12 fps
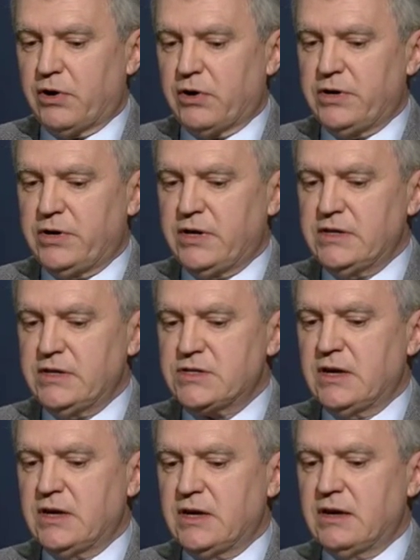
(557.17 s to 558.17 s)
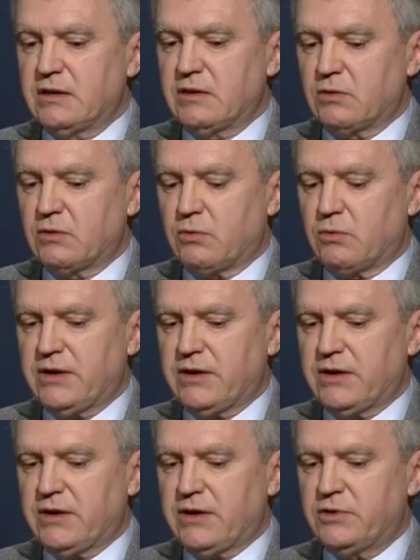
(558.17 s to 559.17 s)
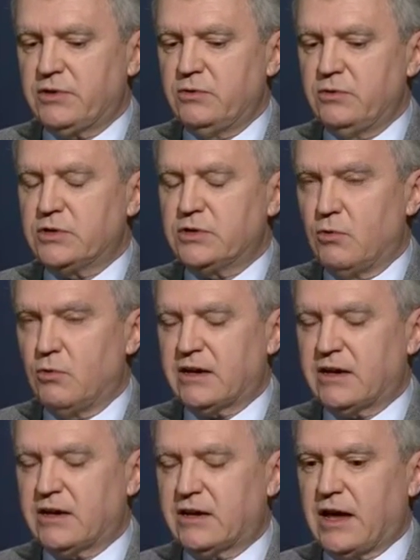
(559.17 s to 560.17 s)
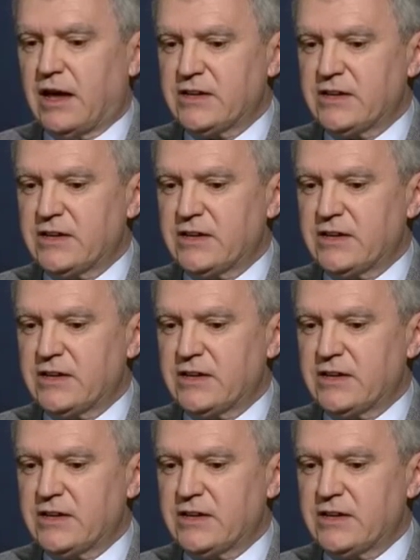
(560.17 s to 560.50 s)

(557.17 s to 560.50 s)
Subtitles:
parties, what you have to do is go back and